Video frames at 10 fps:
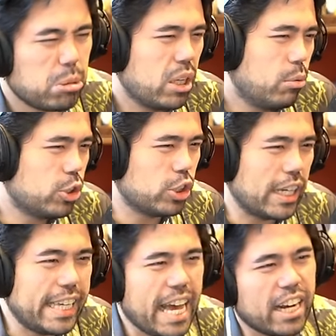which is
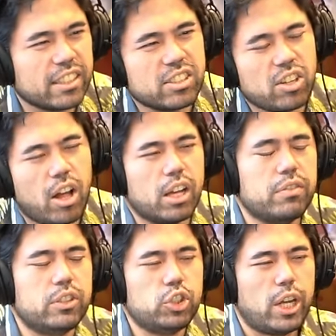again a
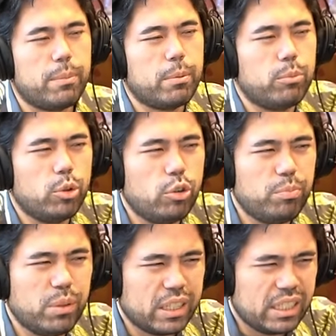Stockfish type of move
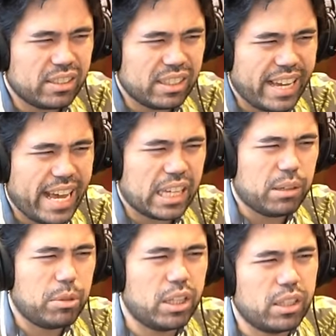but he's attacking
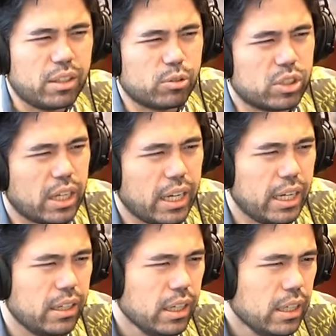me on the other
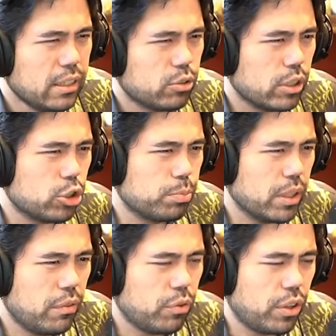side so I should play
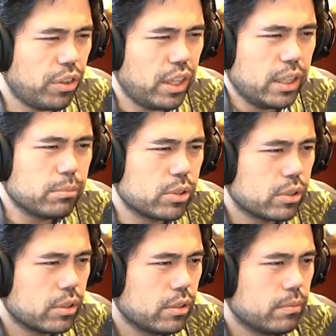for the themes
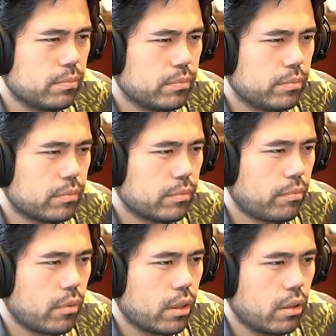
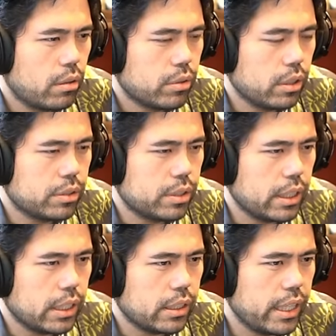ghost
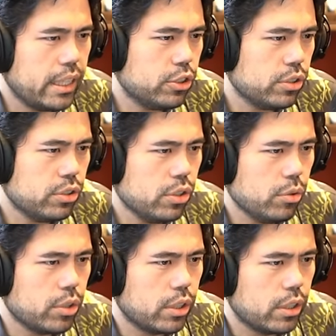thing knight h6 is no
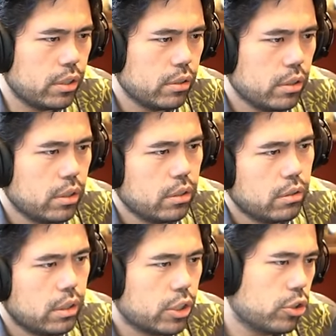good
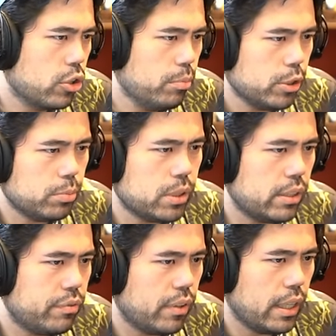could go bishop
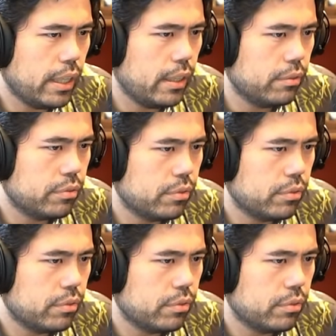c5